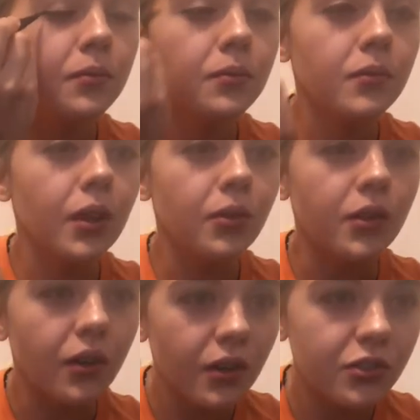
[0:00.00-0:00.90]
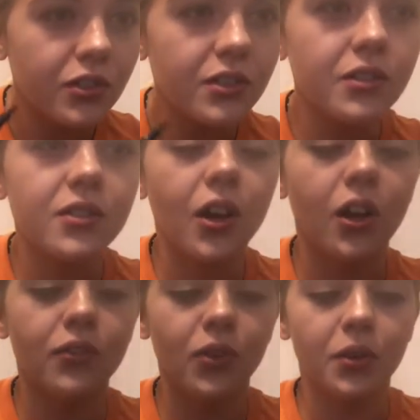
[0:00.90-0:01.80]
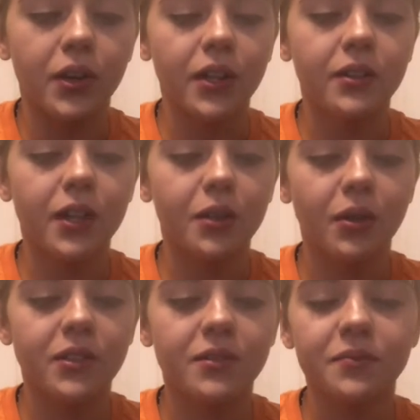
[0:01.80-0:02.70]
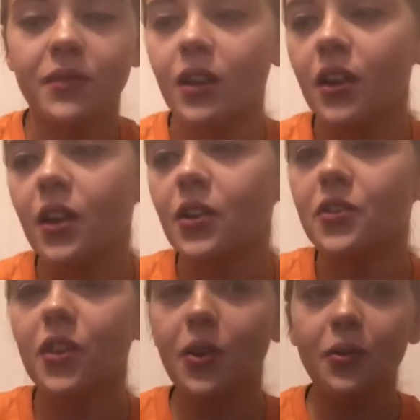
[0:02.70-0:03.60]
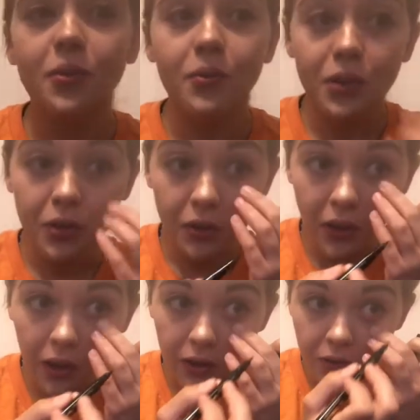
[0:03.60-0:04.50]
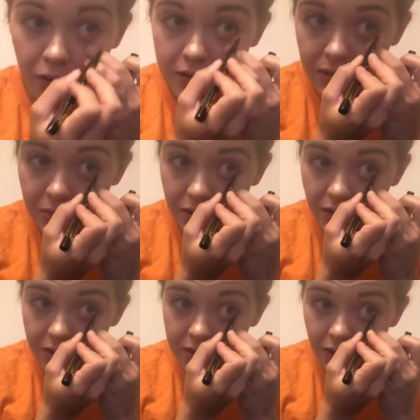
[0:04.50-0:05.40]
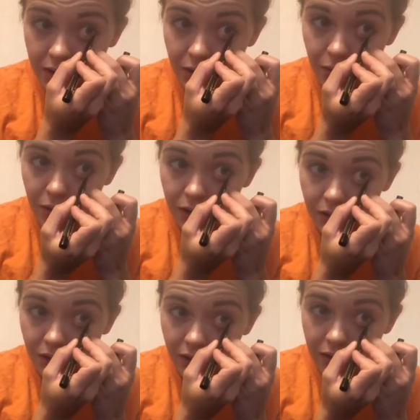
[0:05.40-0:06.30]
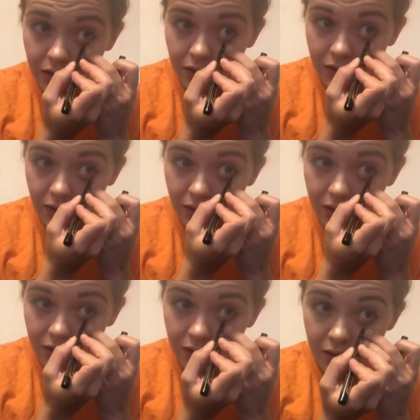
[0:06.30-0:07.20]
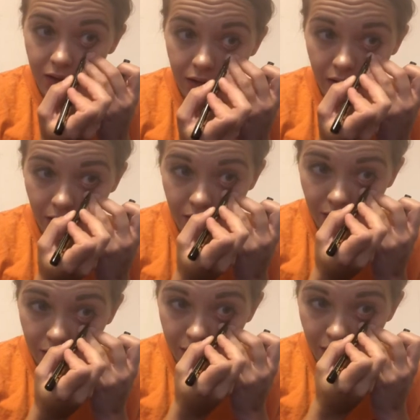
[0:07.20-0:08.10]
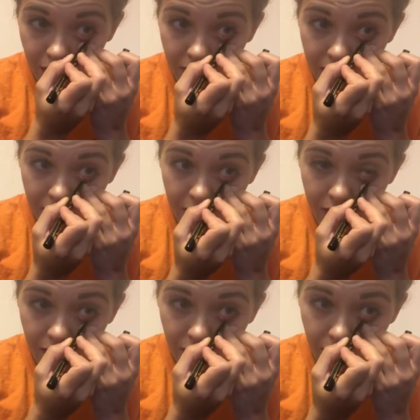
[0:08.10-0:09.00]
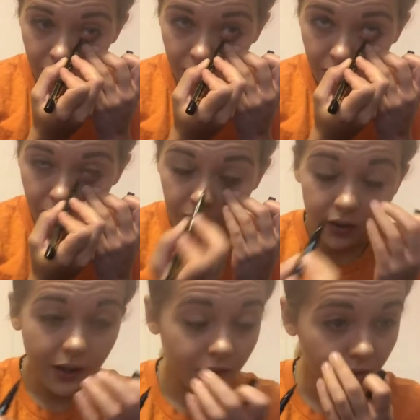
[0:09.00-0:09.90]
Oh gosh, this looks awful already. Anyways, so when you do that, you also put it inside of your waterline. See? You think I'm crazy, and there's no liner.